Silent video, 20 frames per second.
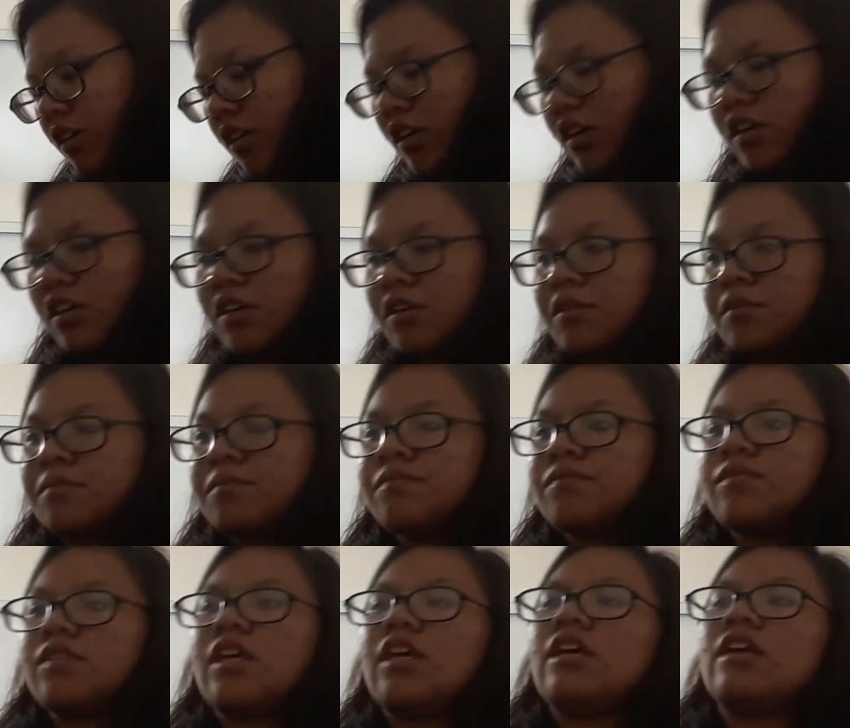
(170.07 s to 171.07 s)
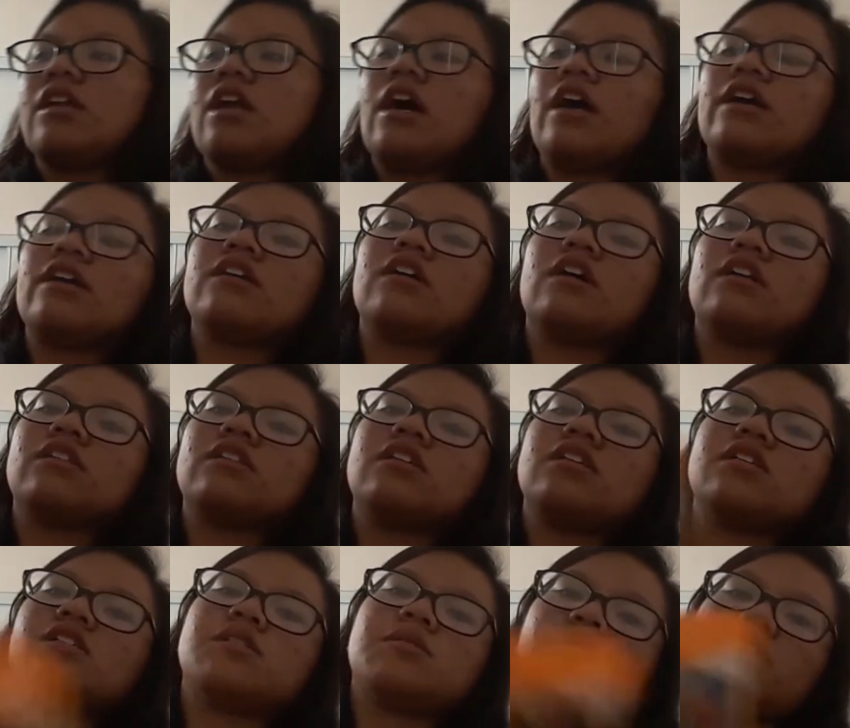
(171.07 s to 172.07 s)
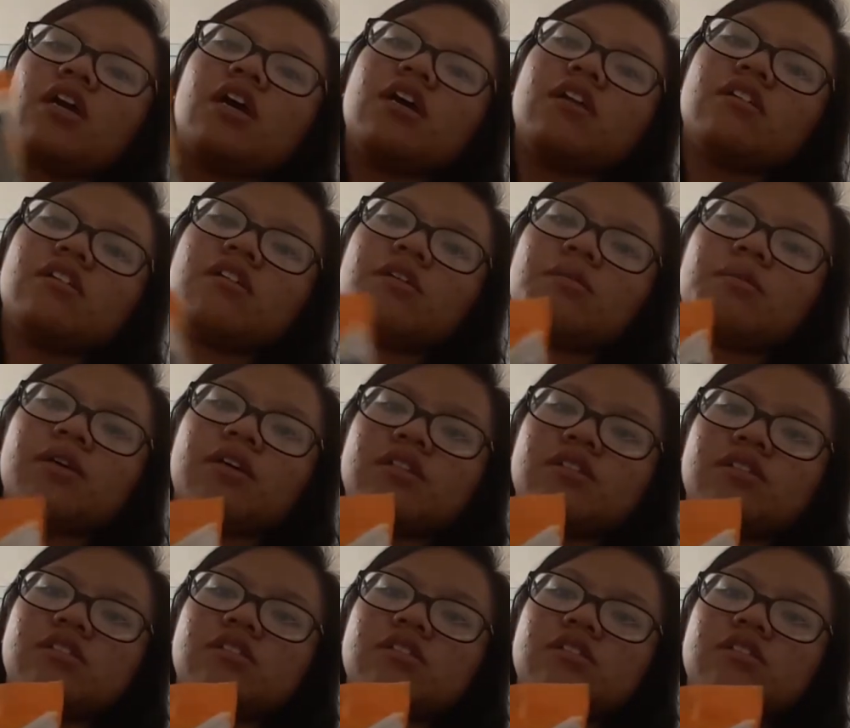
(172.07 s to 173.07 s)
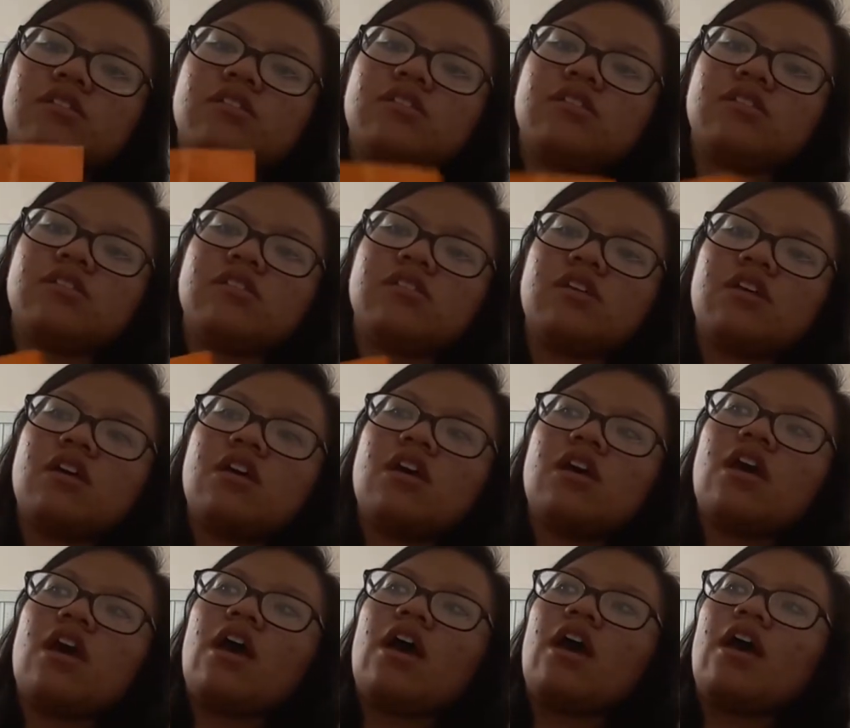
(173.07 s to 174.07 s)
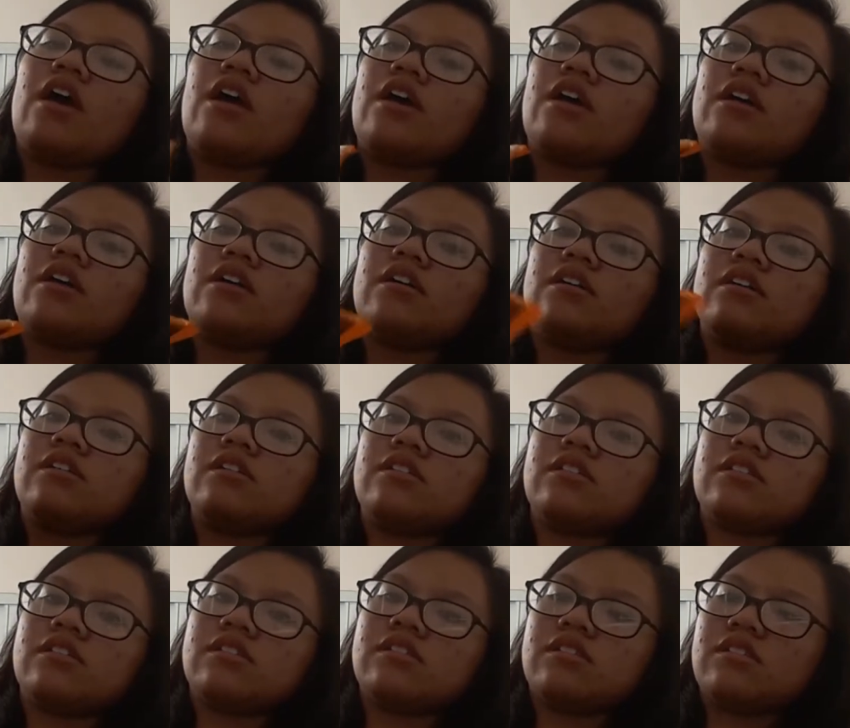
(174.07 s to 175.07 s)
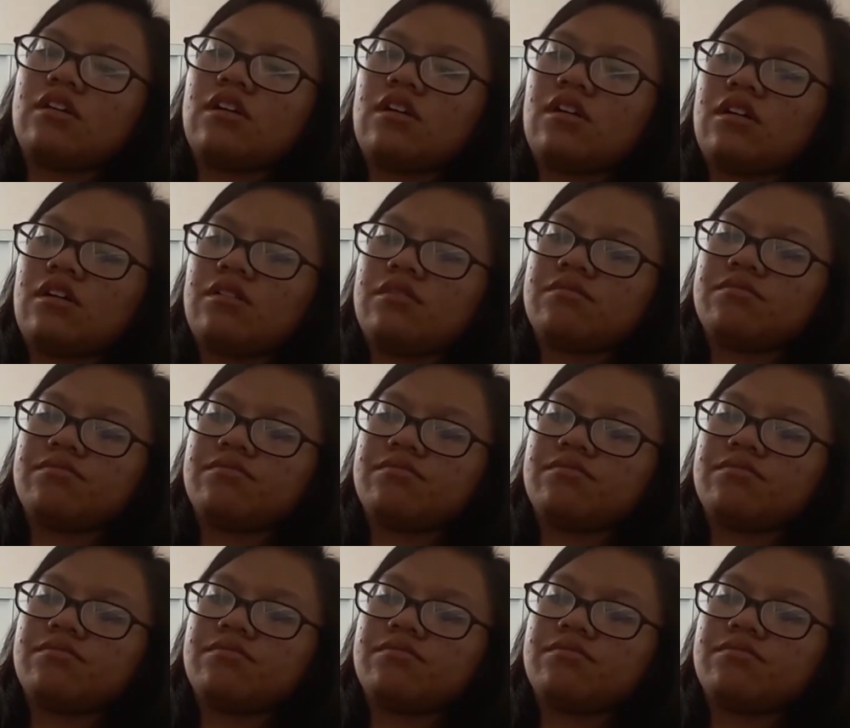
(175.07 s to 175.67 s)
Um, then I got these mechanical pencils, and um,